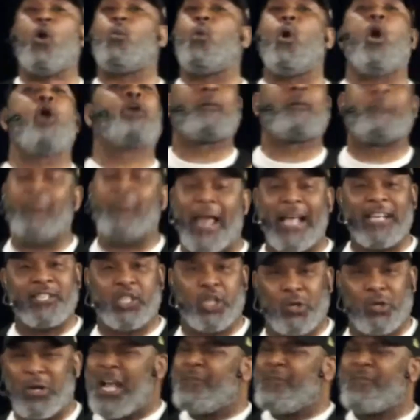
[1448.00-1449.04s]
want to bless
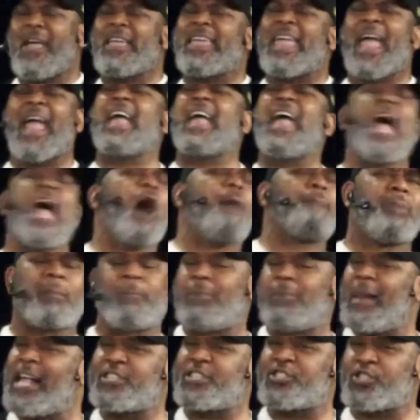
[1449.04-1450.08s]
you, they can't help but
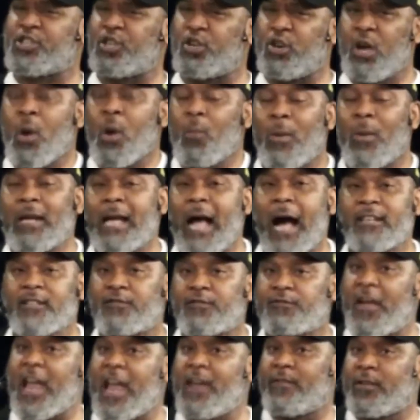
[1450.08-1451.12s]
bless you when God's
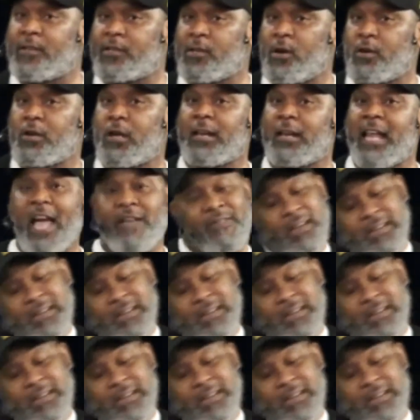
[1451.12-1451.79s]
favor is on your life. And